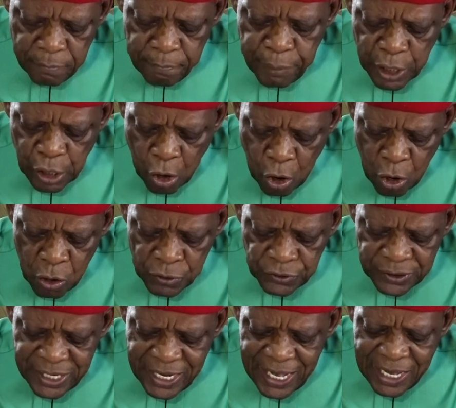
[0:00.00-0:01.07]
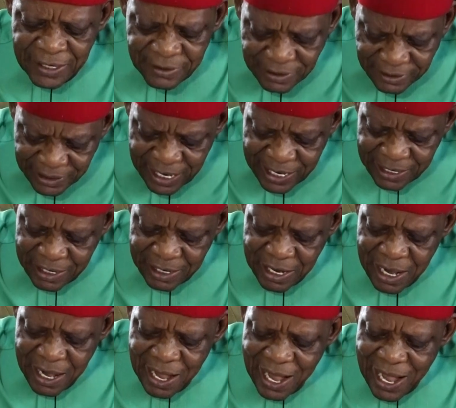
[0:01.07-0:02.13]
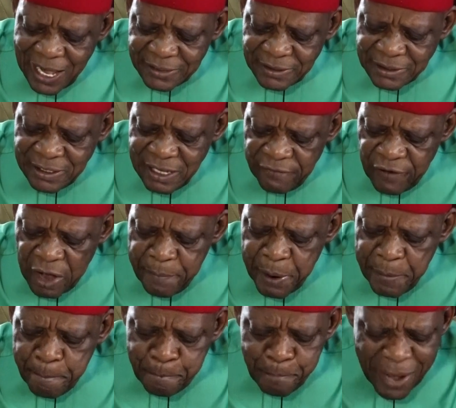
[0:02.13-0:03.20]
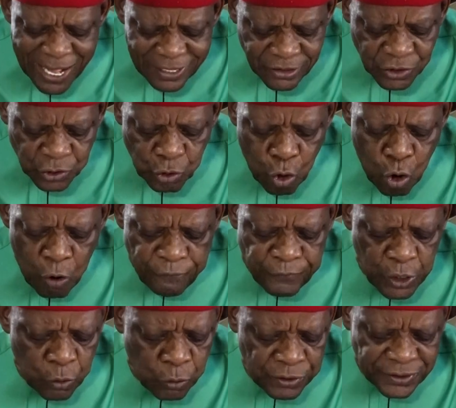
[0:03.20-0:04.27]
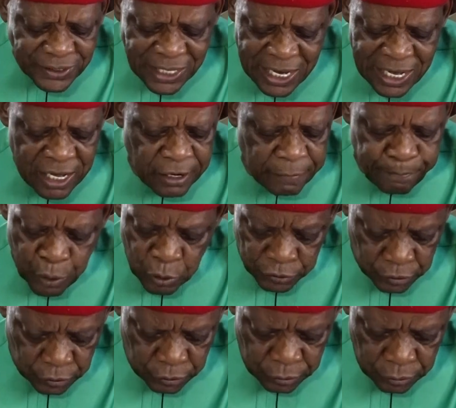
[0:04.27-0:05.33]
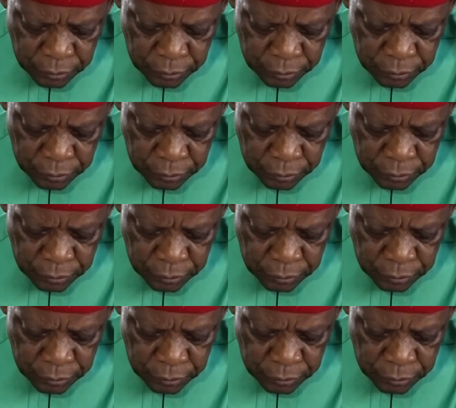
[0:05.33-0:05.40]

because the NSSEC has never been part of the Orosanya report,